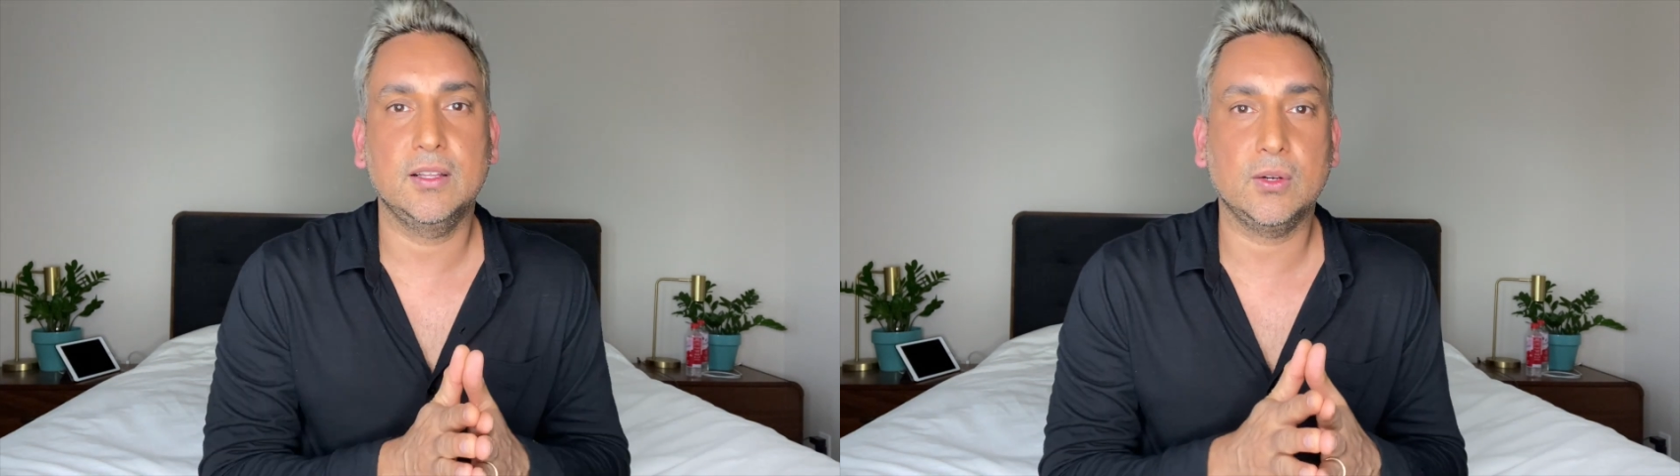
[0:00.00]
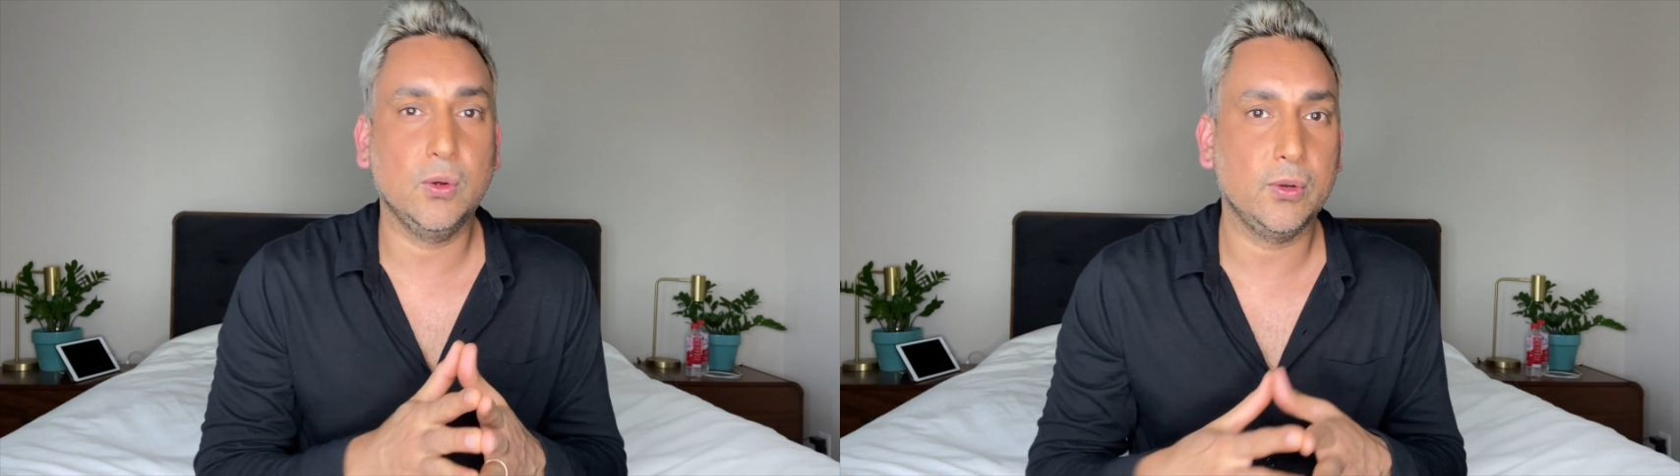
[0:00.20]

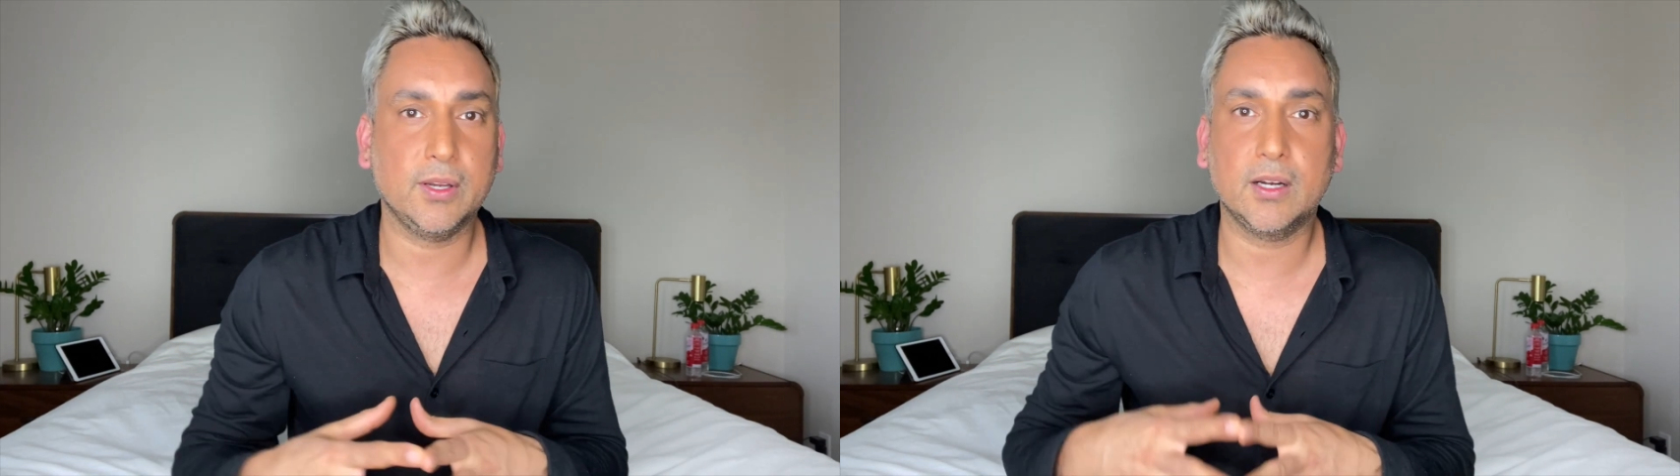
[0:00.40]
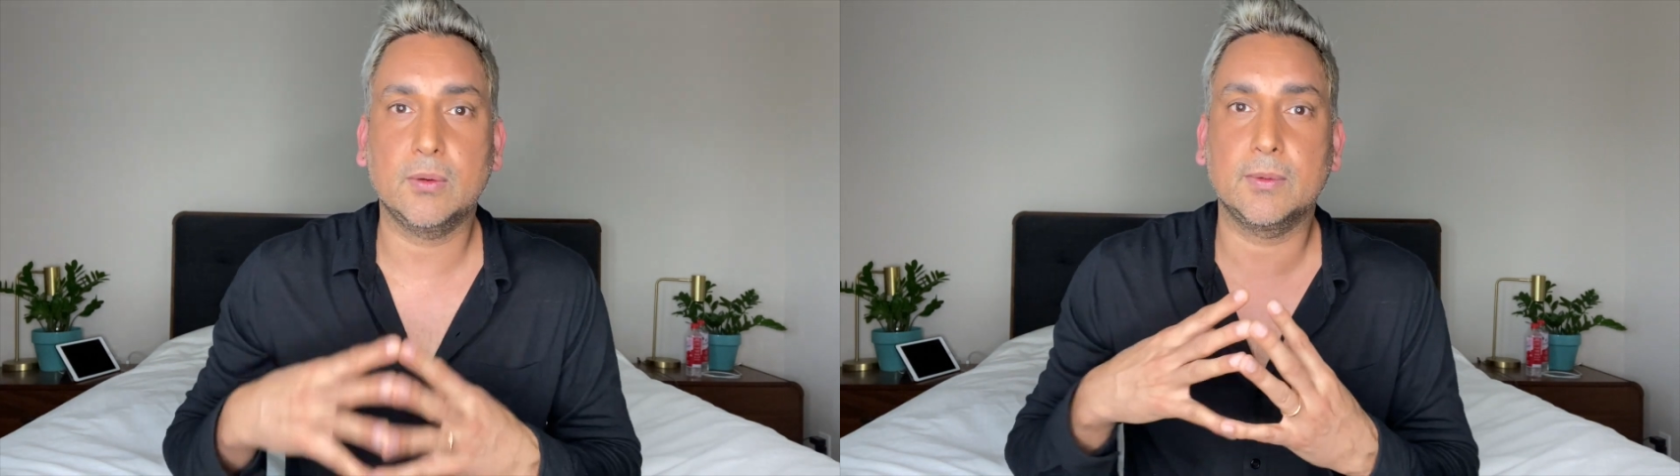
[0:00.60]
the cold
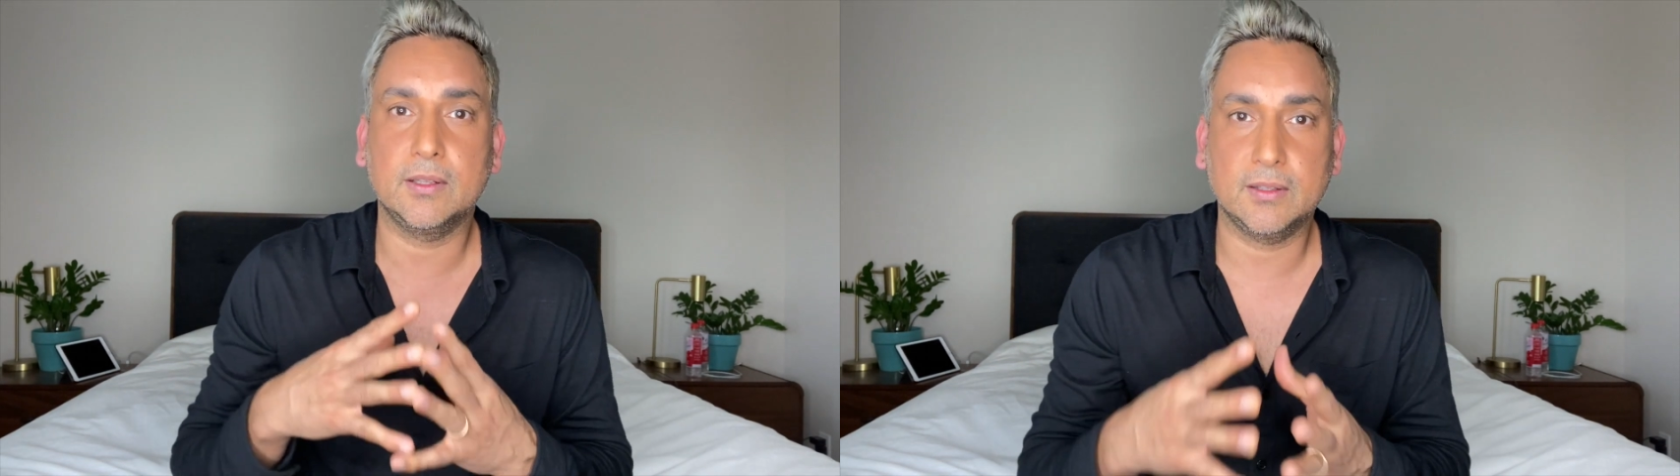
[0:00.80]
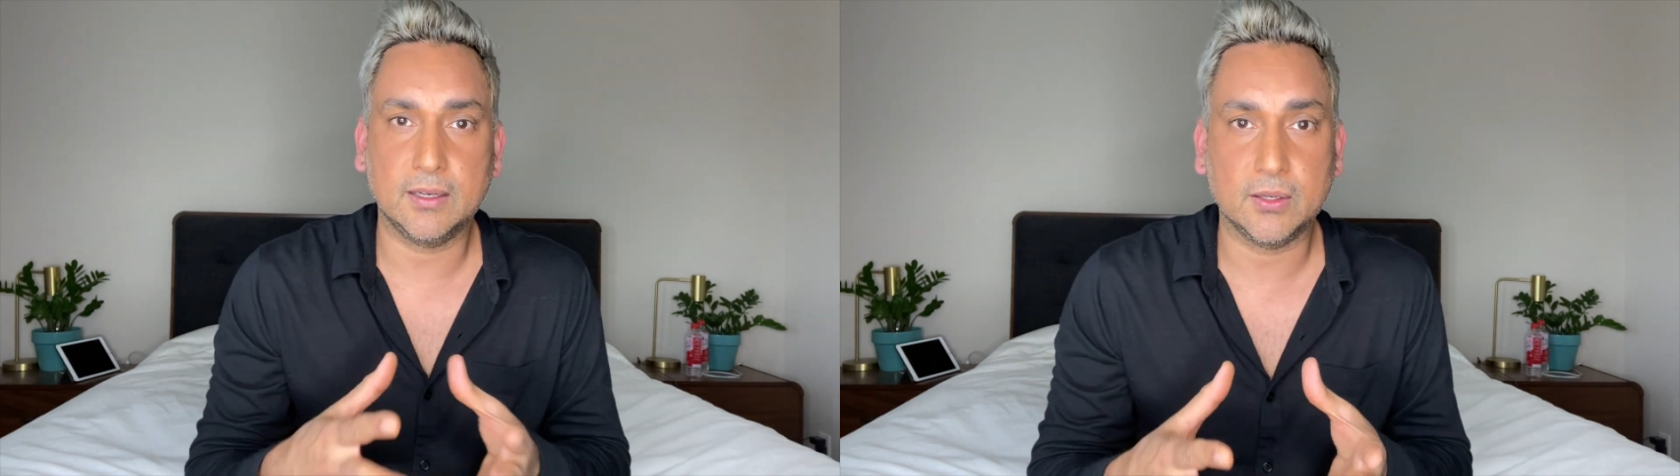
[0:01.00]
air
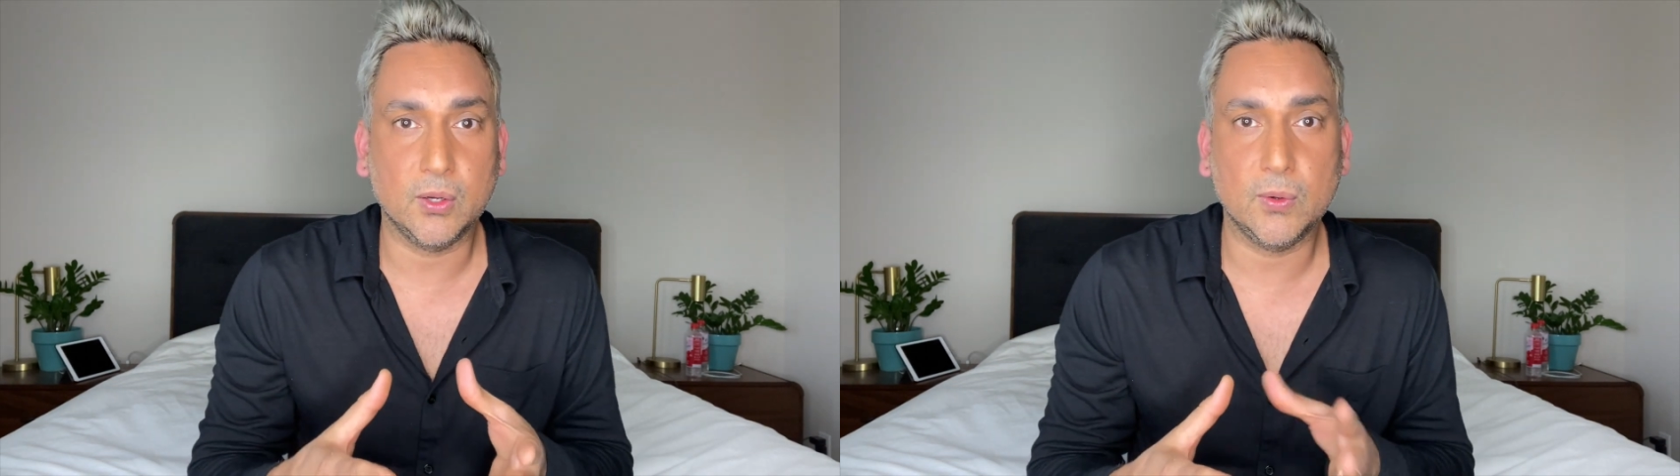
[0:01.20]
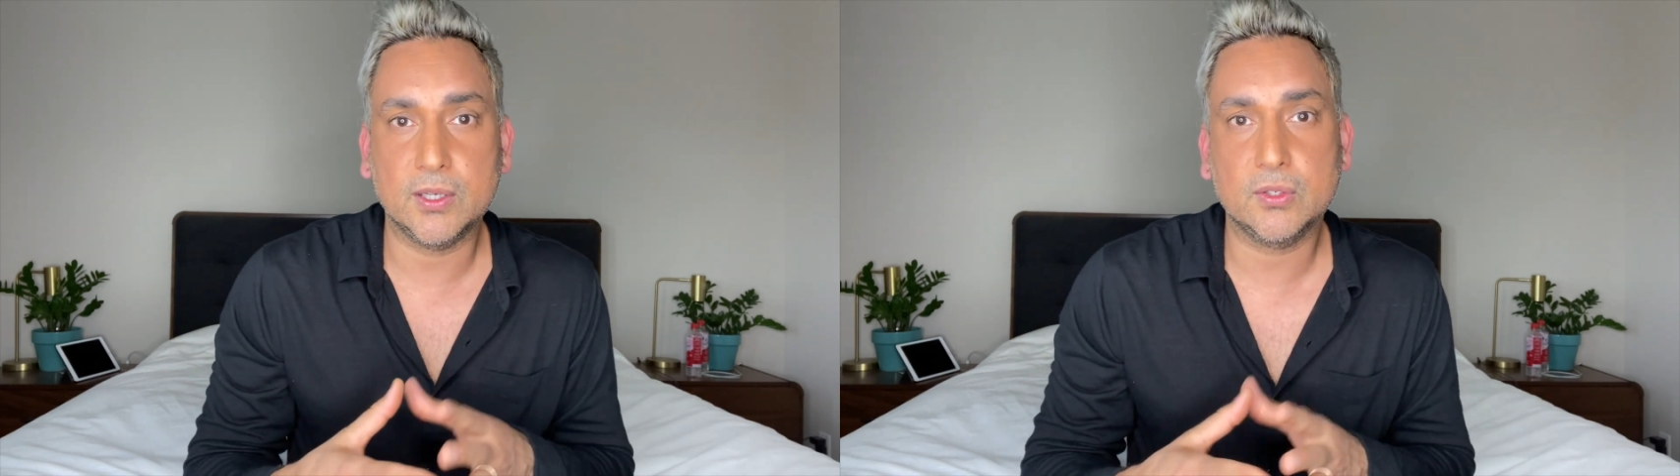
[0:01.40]
will then
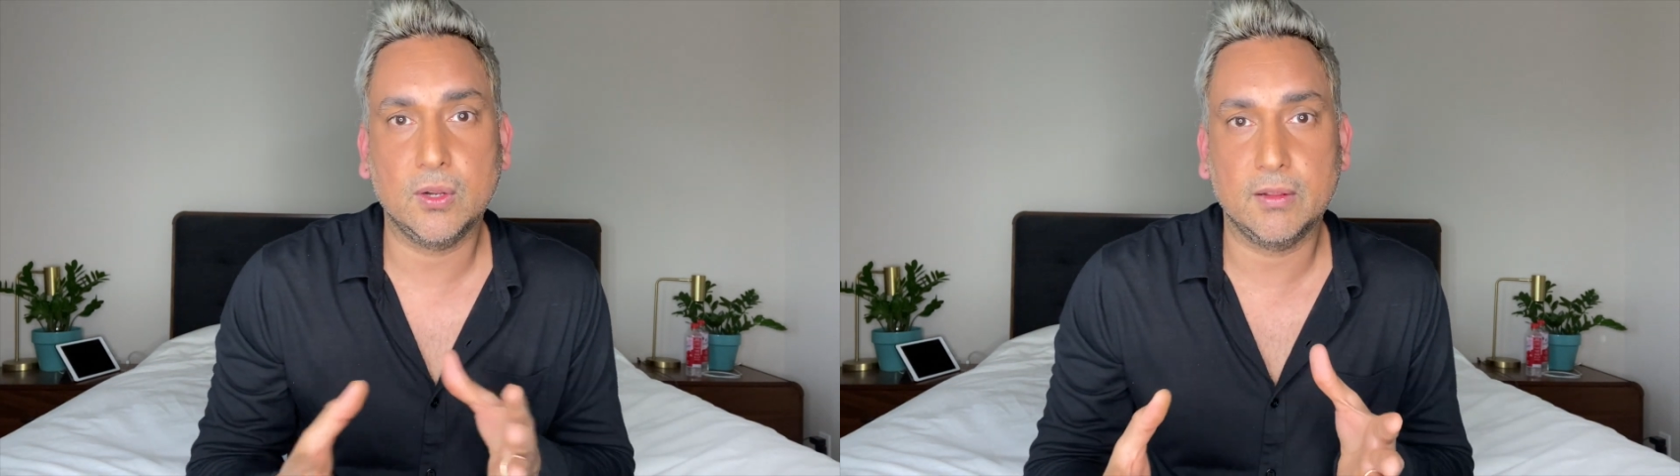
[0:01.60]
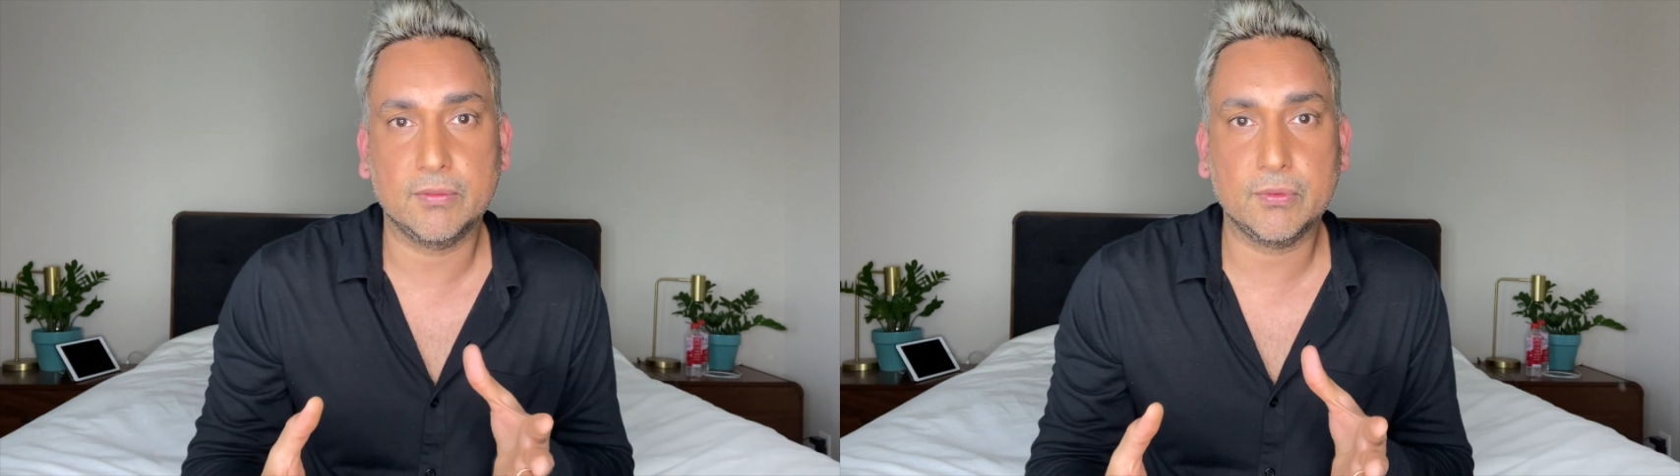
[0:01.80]
go into
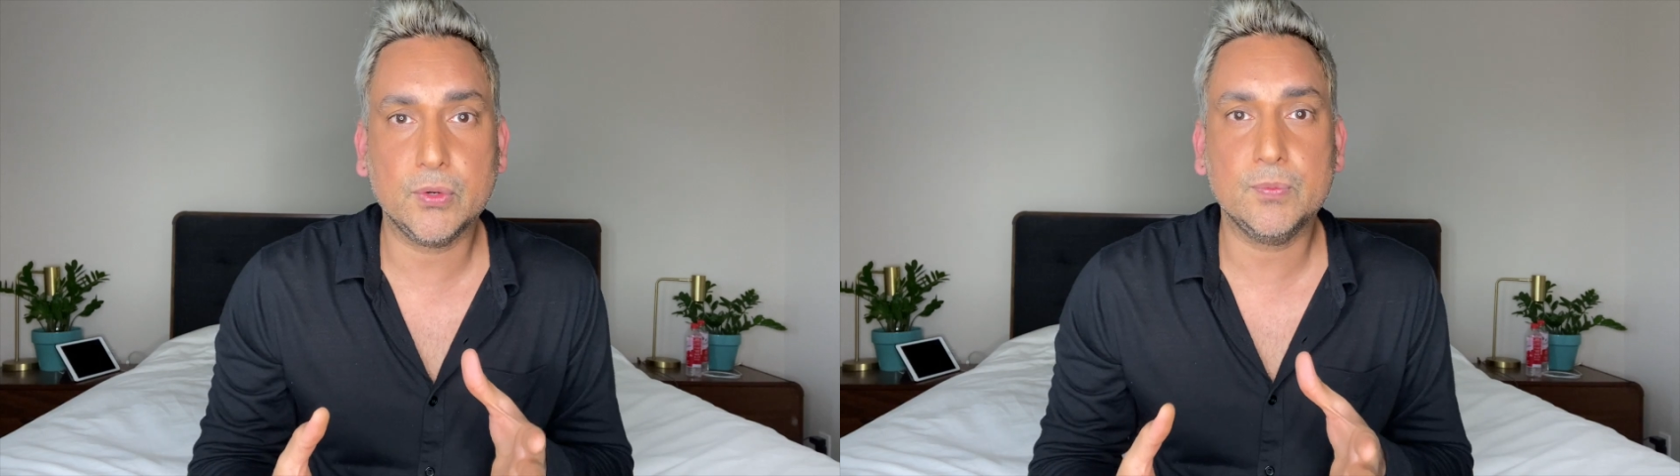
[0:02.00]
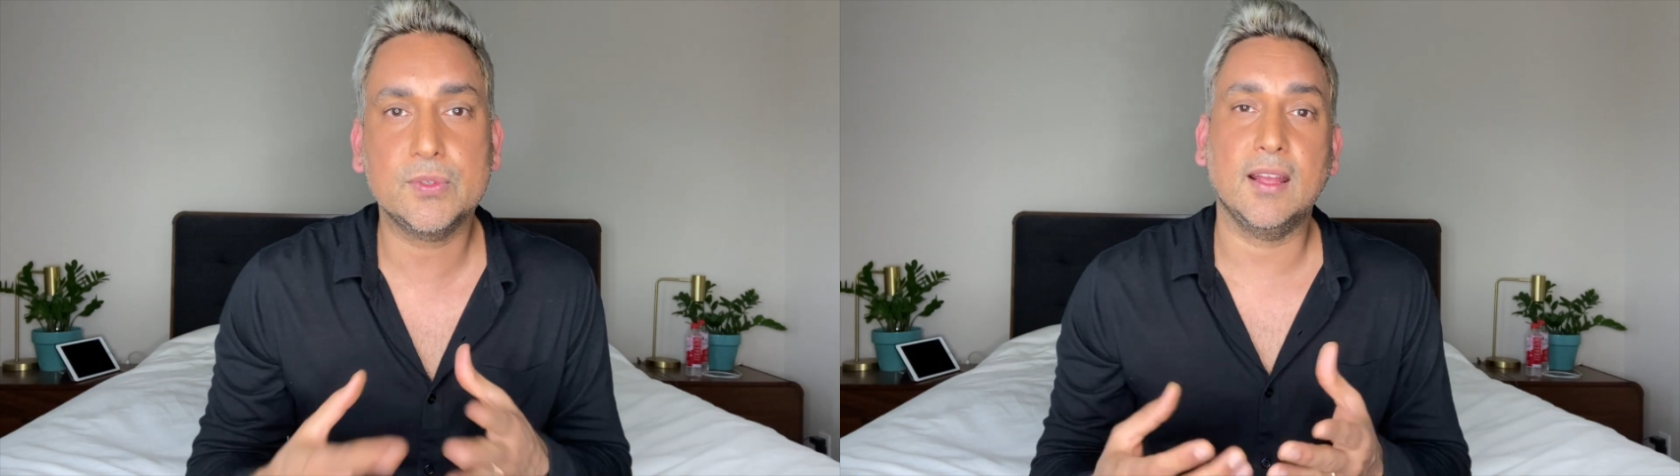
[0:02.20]
all of the
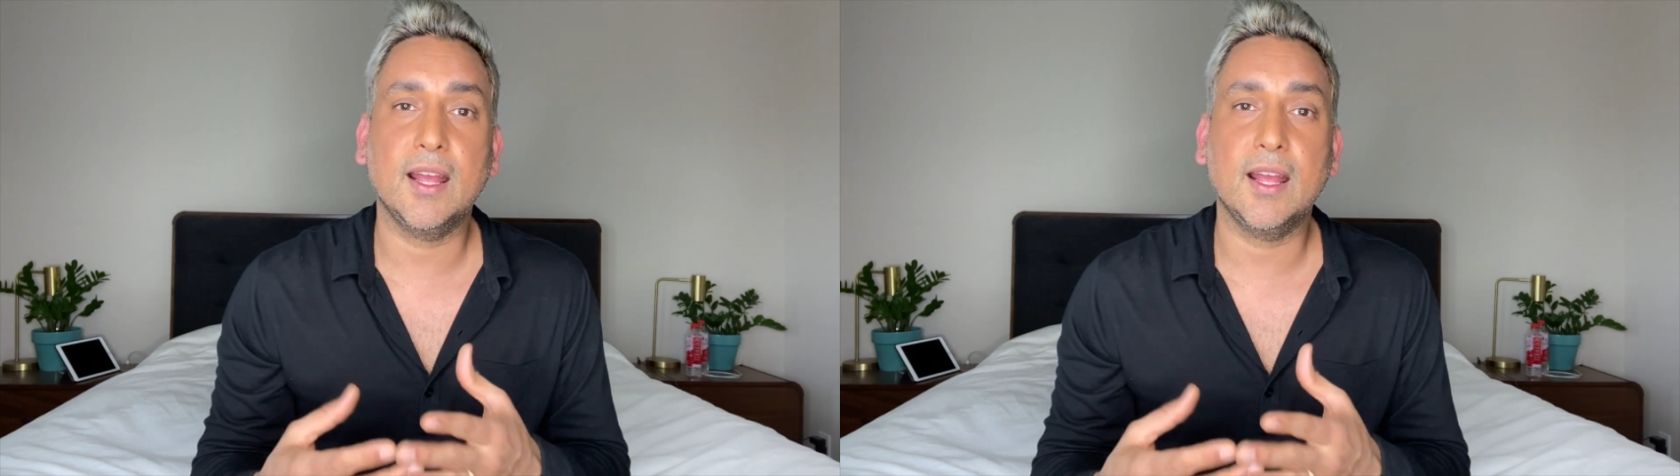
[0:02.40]
rooms,